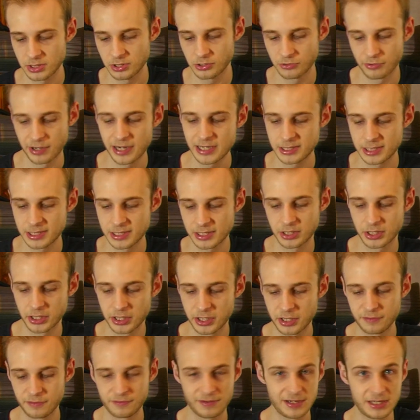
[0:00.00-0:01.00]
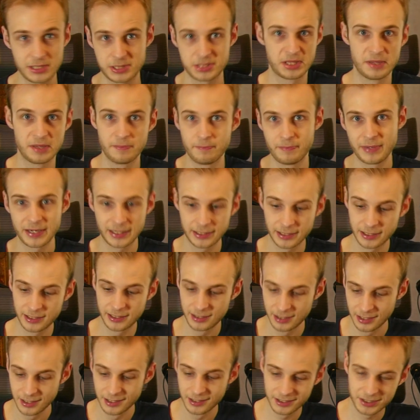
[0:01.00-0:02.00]
greater curve, it's the bigger
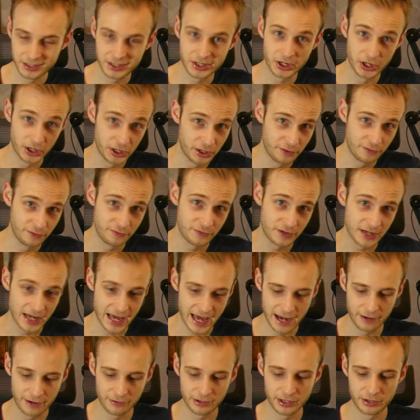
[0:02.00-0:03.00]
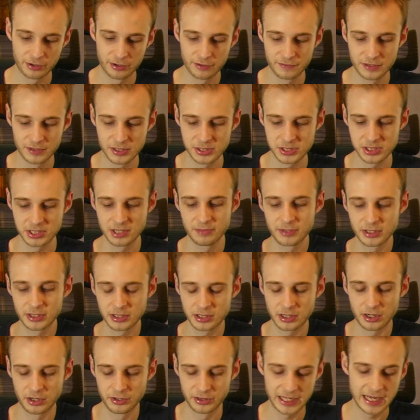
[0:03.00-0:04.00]
curved area of the
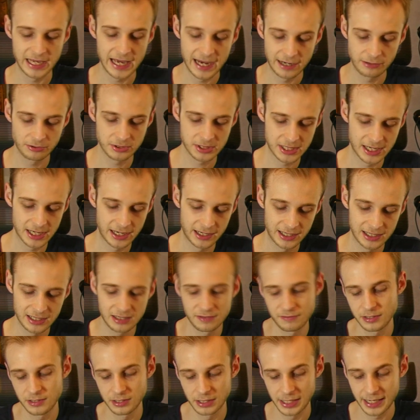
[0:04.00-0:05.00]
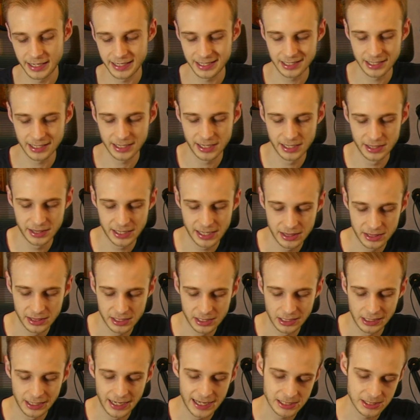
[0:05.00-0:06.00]
stomach on the outside if you like, and then
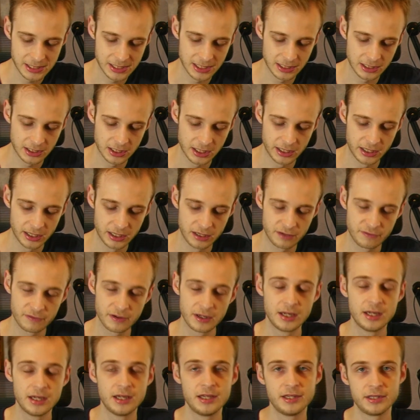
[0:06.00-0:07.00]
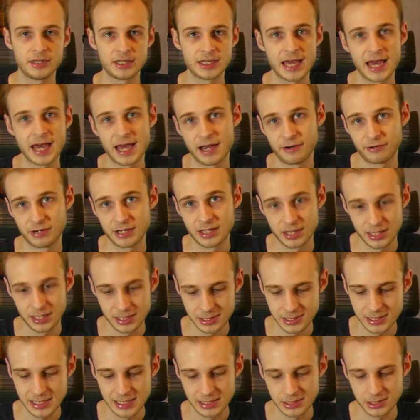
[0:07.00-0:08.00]
the lesser curve, the area that
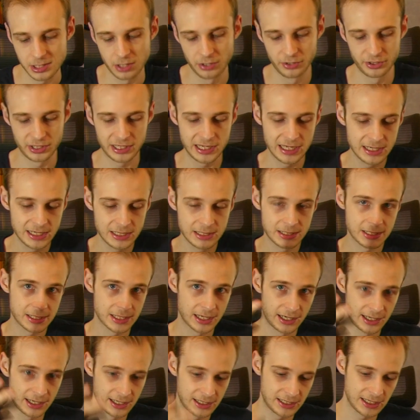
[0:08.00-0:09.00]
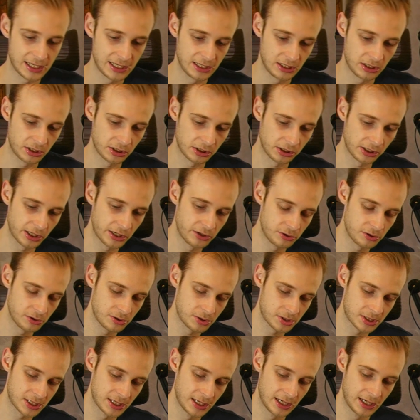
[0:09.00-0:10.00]
sits on the inside
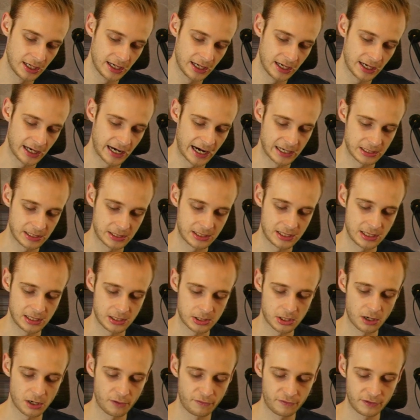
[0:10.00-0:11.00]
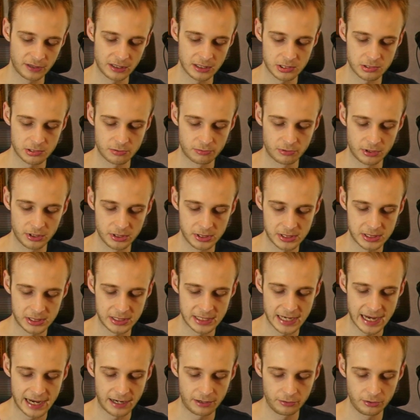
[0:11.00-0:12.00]
enclosed as the esophagus runs
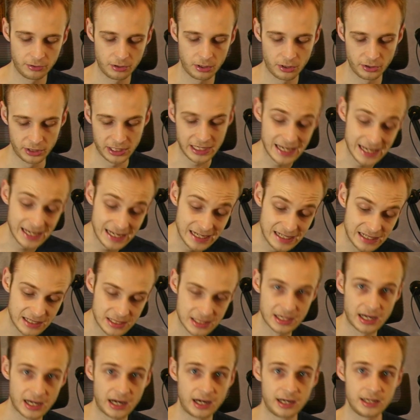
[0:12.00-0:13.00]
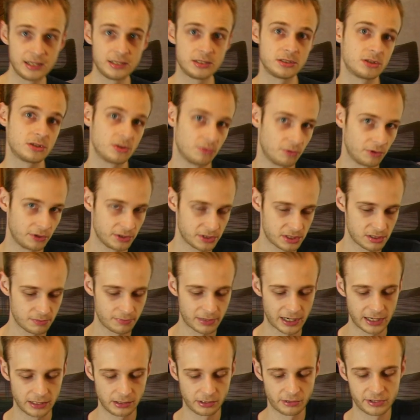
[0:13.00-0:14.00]
down on the inside towards the
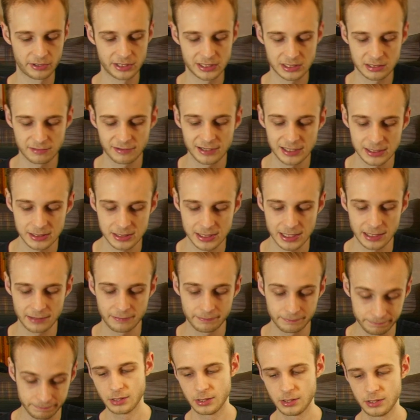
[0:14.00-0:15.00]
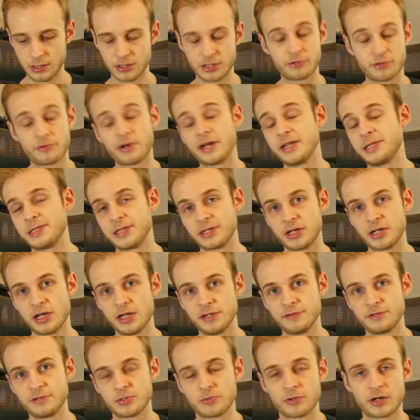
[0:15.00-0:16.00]
pyloric sphincter. The greater
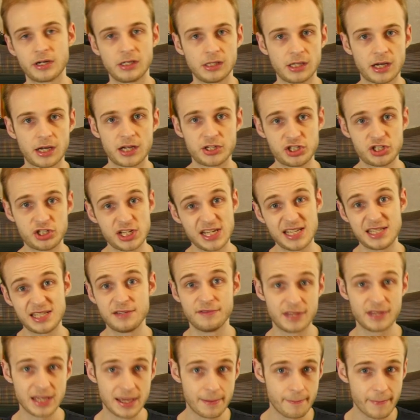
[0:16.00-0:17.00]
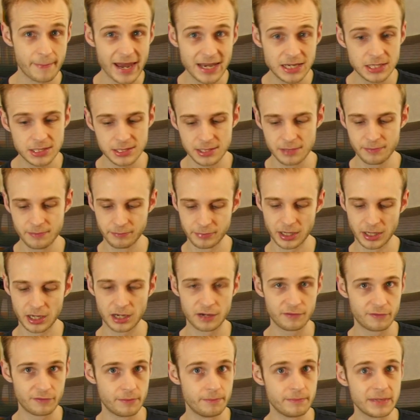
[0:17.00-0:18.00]
curve is where a large sheet of the omentum, part
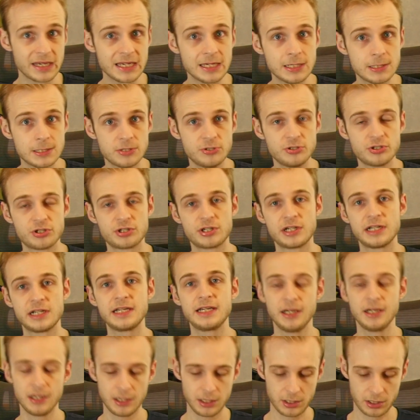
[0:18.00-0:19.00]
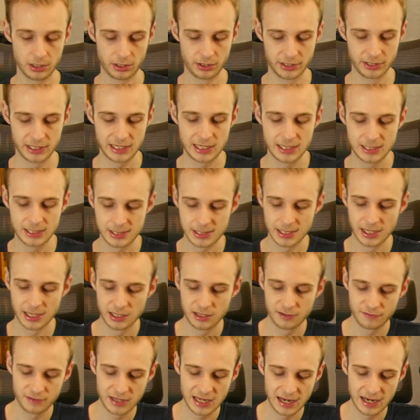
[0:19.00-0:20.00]
of the mesentery, on the
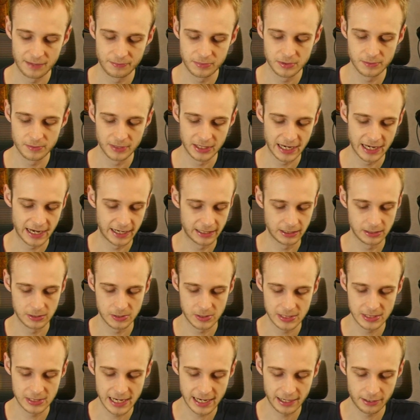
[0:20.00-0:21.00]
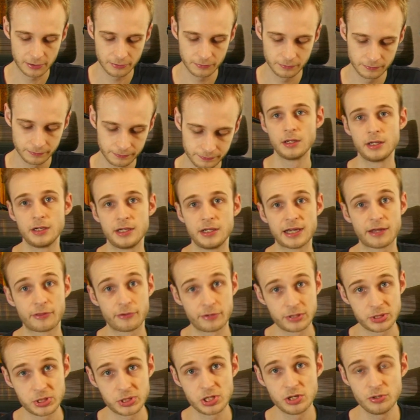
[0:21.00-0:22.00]
inside of the abdomen hangs down. Now there
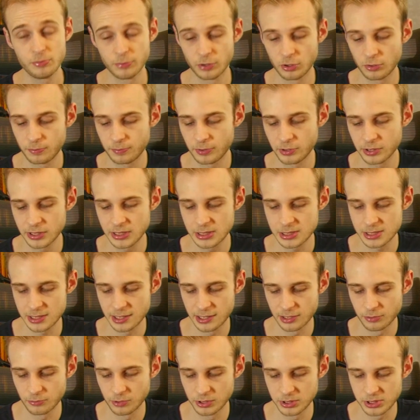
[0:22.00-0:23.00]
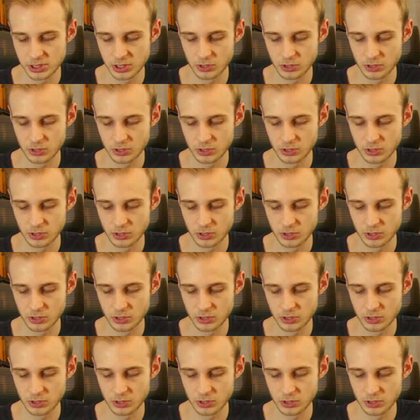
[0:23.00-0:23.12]
are two more points that I want to